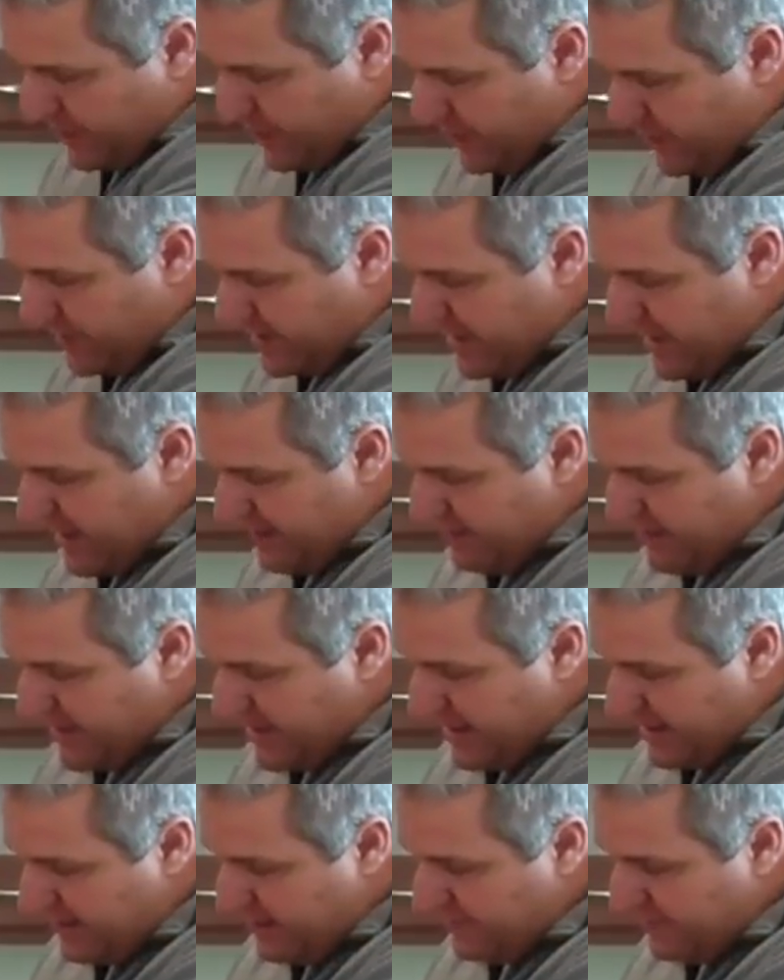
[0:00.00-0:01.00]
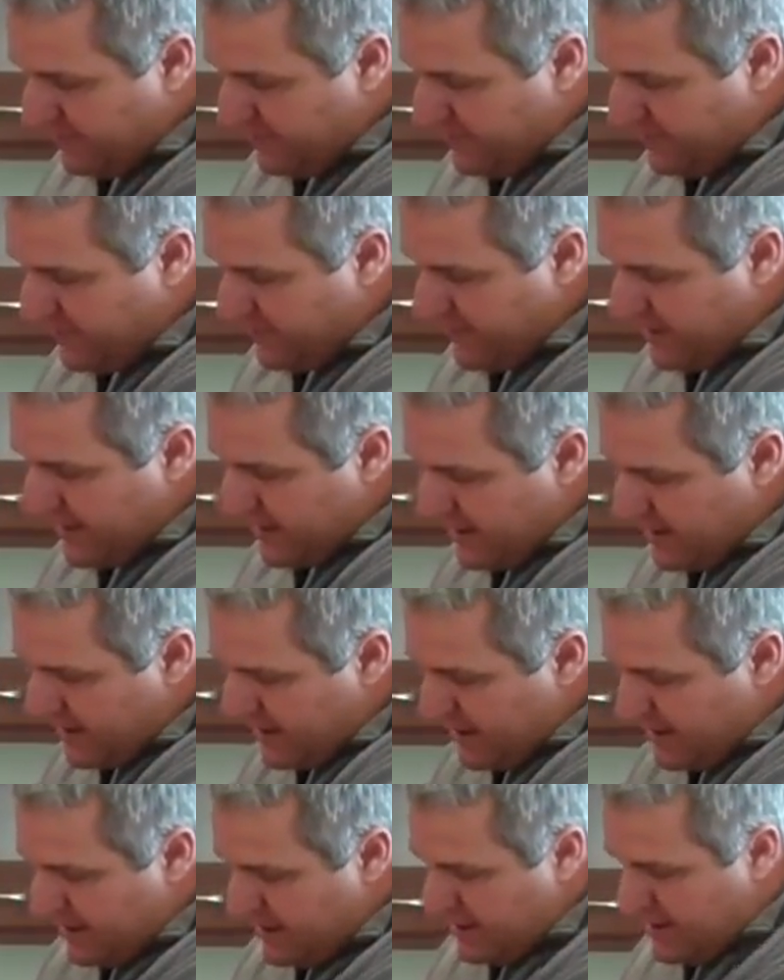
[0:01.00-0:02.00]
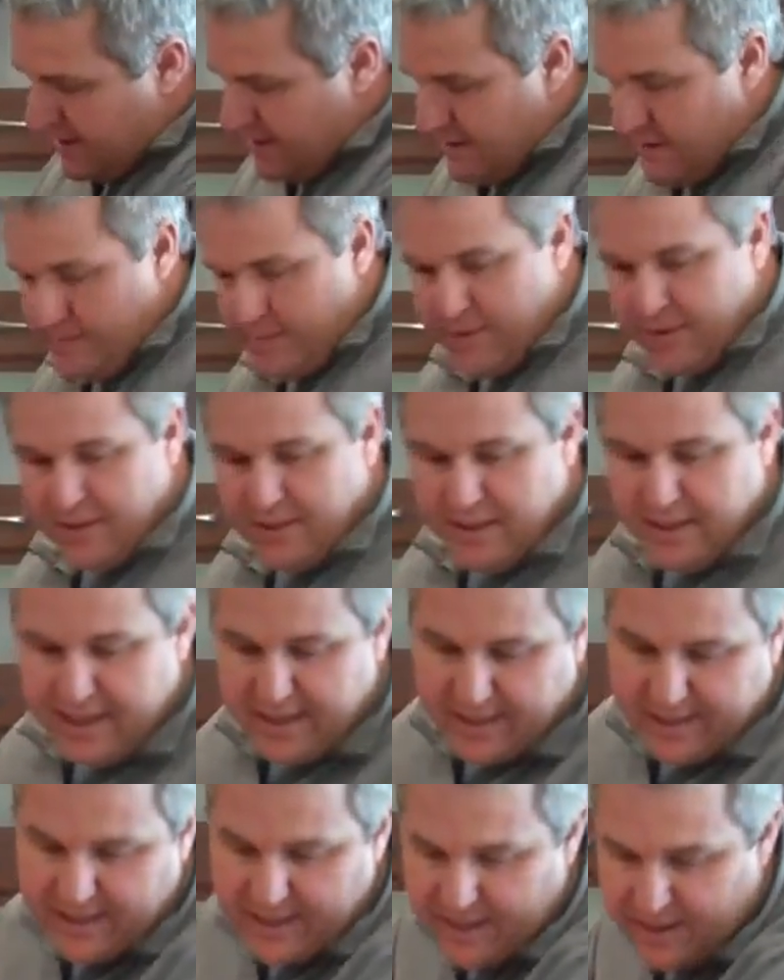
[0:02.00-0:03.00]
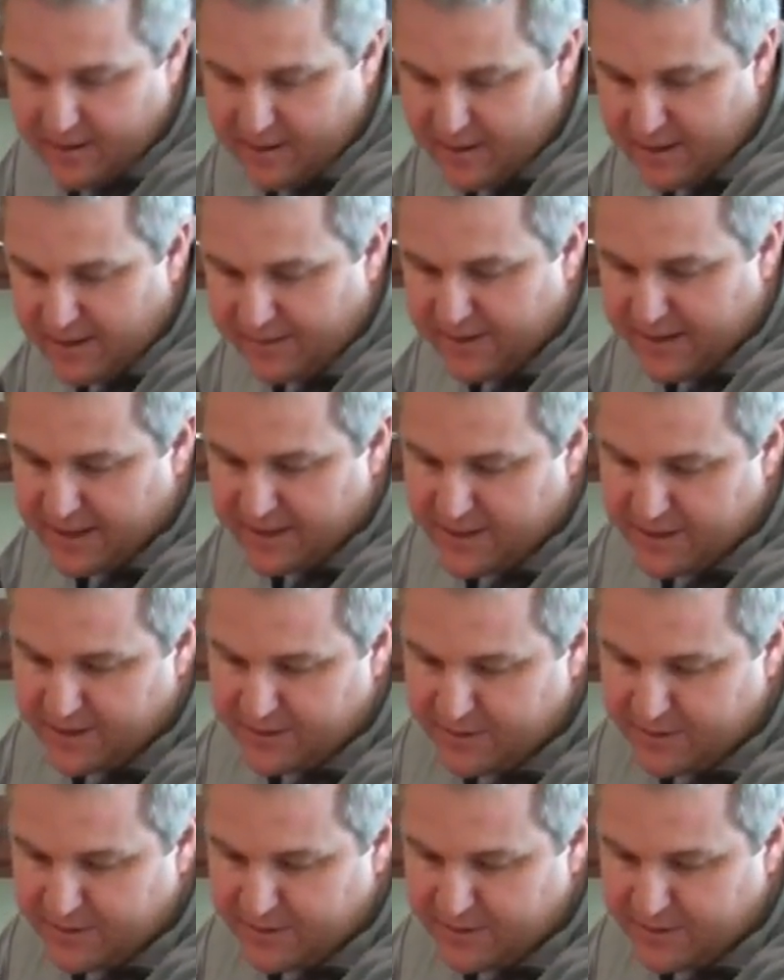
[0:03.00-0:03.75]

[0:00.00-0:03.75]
do the same thing. Put the leg there. I've got 2